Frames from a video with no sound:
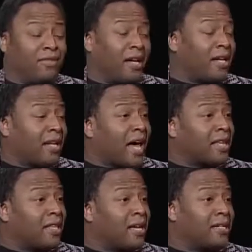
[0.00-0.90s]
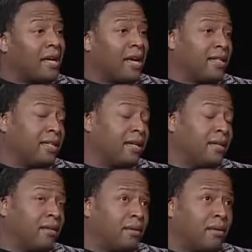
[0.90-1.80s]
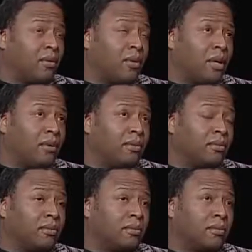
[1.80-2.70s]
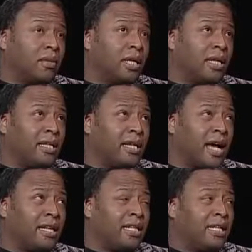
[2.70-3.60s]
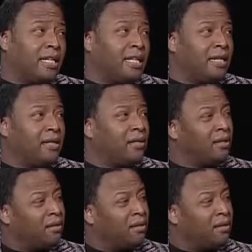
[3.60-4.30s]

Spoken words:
done a lot of things. I did in 90.